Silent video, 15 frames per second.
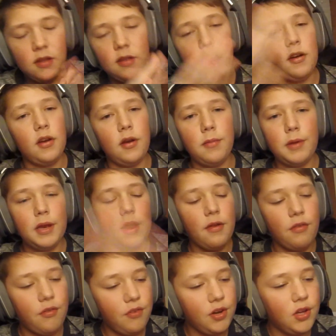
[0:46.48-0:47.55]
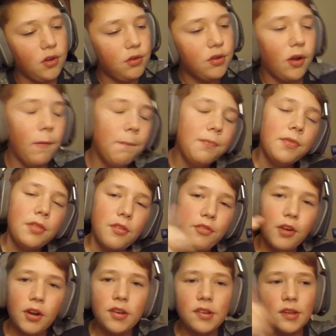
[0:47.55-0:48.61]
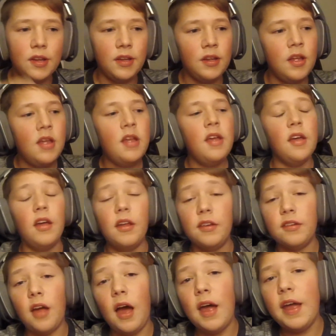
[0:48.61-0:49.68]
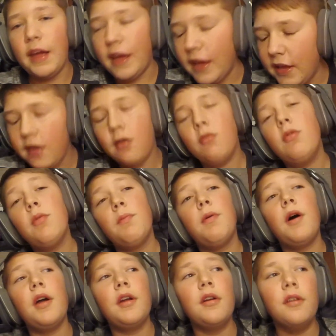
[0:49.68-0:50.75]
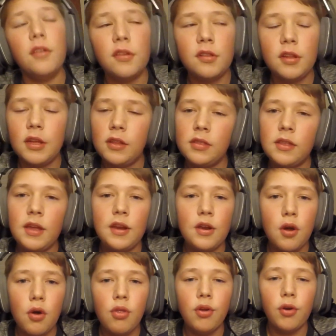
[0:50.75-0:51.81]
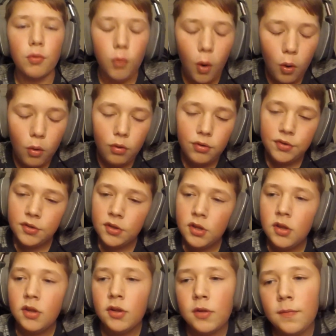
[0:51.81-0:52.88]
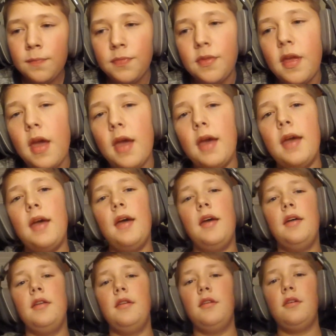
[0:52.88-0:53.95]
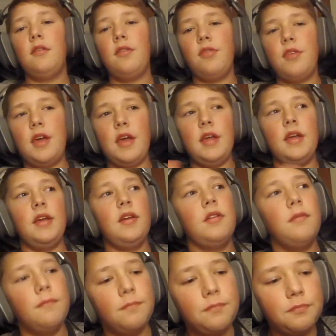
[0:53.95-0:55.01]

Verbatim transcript: and they're gonna be in every video. So first thing is I hate when players think they know their roles, and they